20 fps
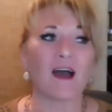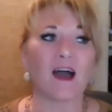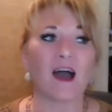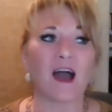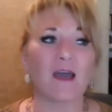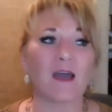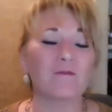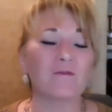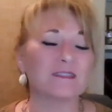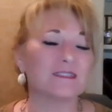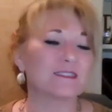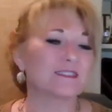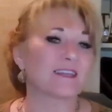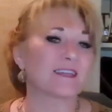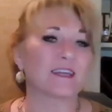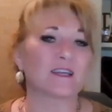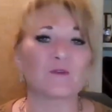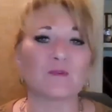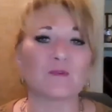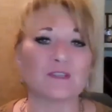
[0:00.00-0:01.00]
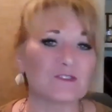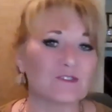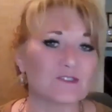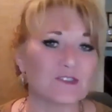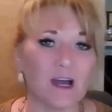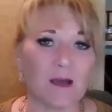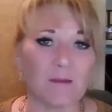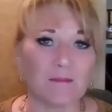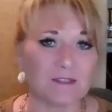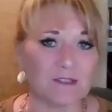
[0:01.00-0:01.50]
I wouldn't say quit your
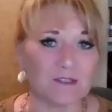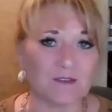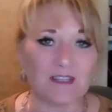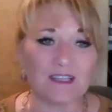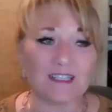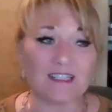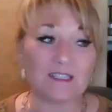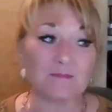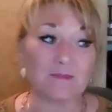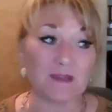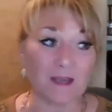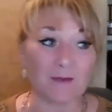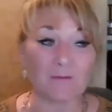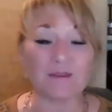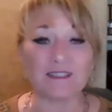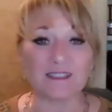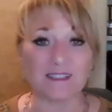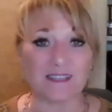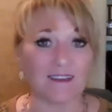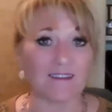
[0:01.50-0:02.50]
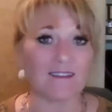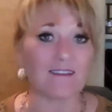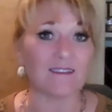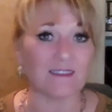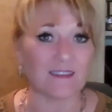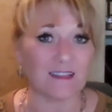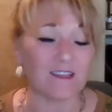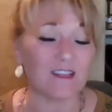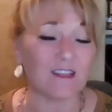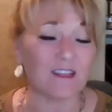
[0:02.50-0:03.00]
job and do this, but I would say
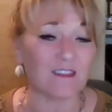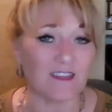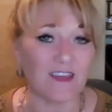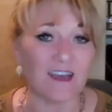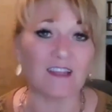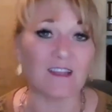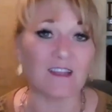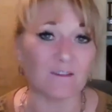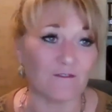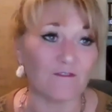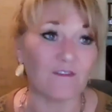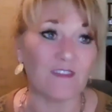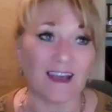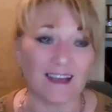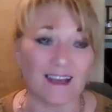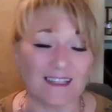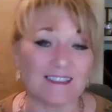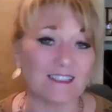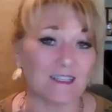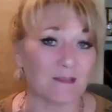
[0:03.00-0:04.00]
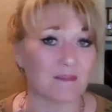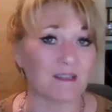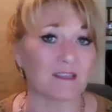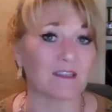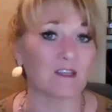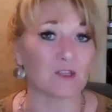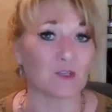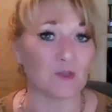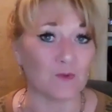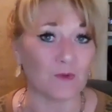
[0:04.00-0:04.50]
that if that is something
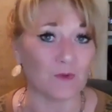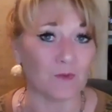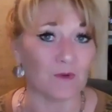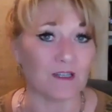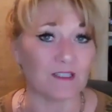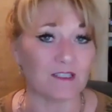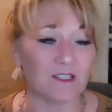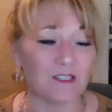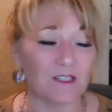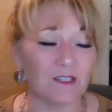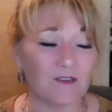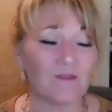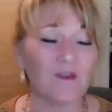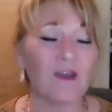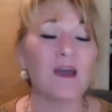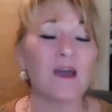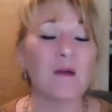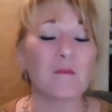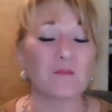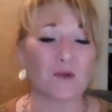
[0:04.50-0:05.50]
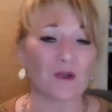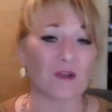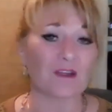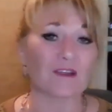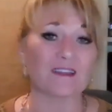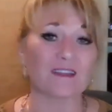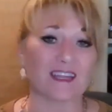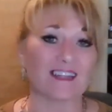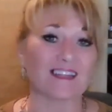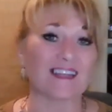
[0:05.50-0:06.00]
that you would want to do,
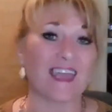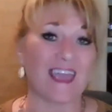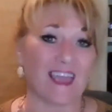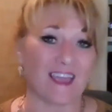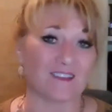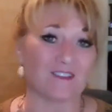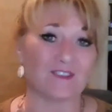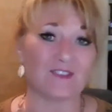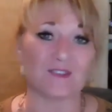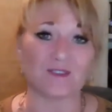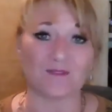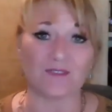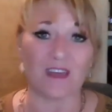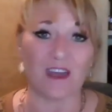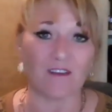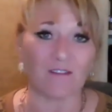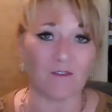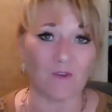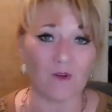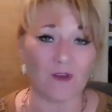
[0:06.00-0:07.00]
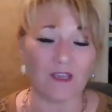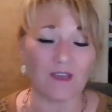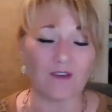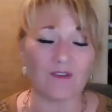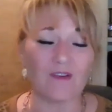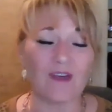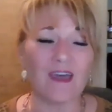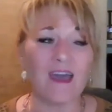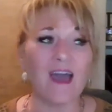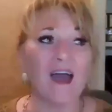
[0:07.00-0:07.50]
Park Lane can do that for
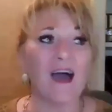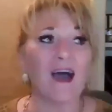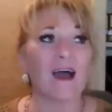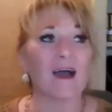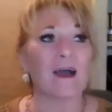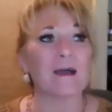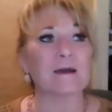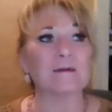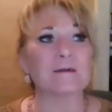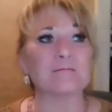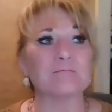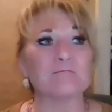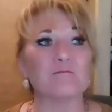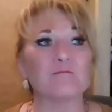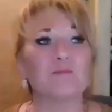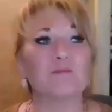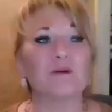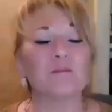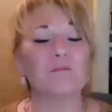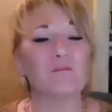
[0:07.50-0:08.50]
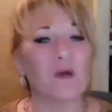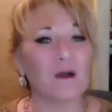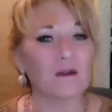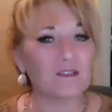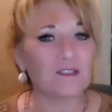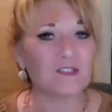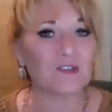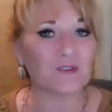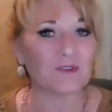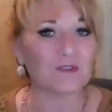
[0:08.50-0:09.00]
you. But
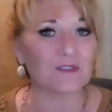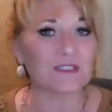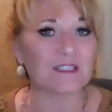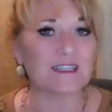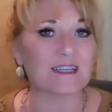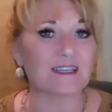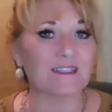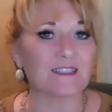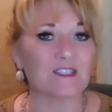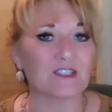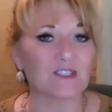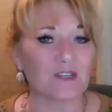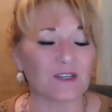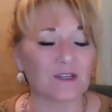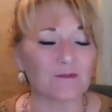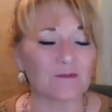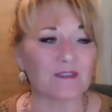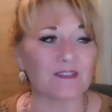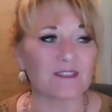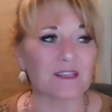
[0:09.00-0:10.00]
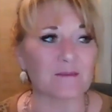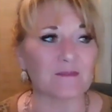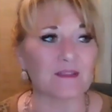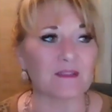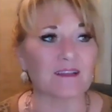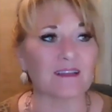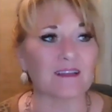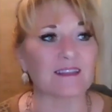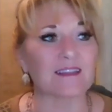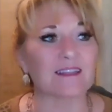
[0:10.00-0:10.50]
most girls get started with
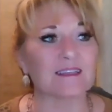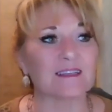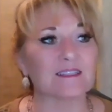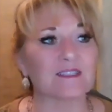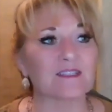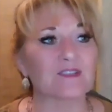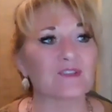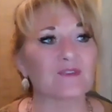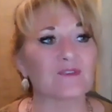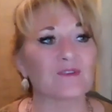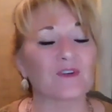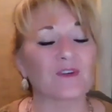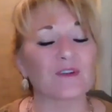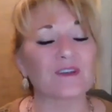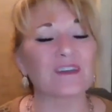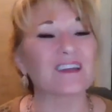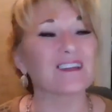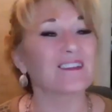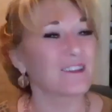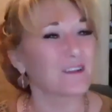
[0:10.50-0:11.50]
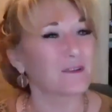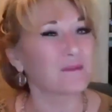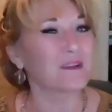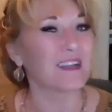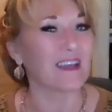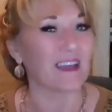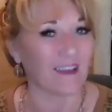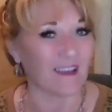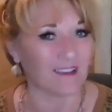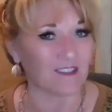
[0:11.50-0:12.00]
something like this to earn a little bit
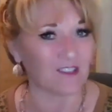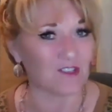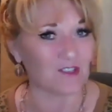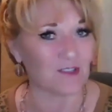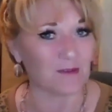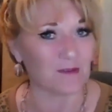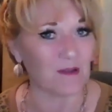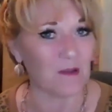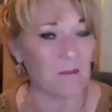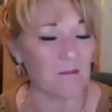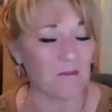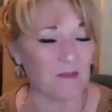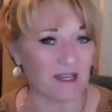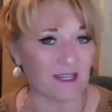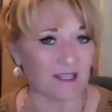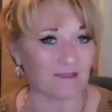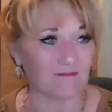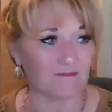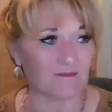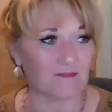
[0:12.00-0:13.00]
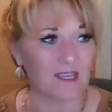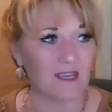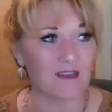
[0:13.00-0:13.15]
of extra money,